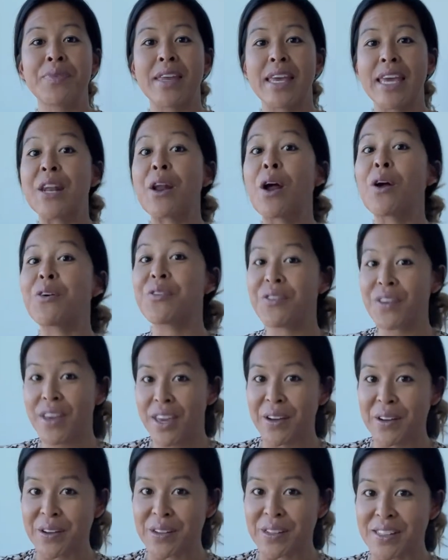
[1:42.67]
in our
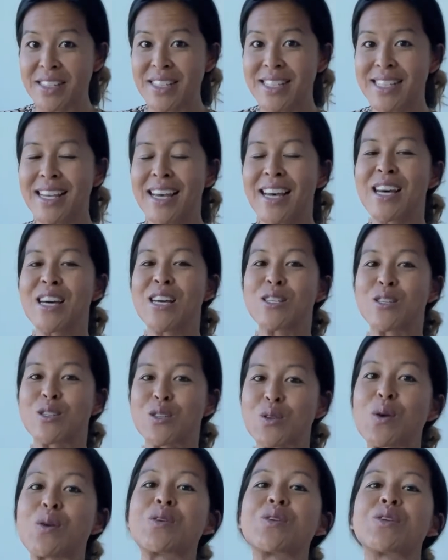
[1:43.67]
vehicles,
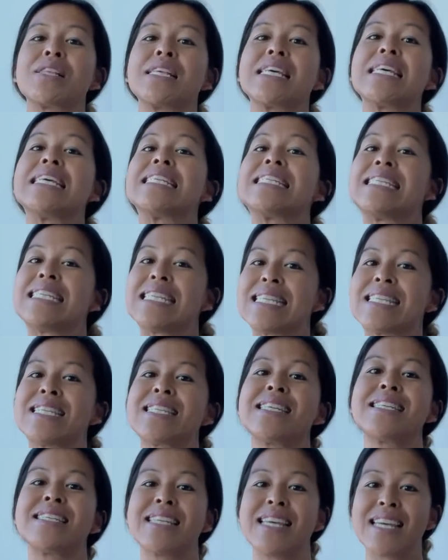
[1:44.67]
socially
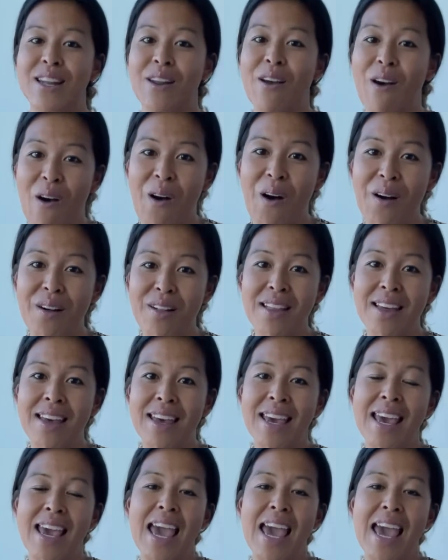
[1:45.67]
distant and all.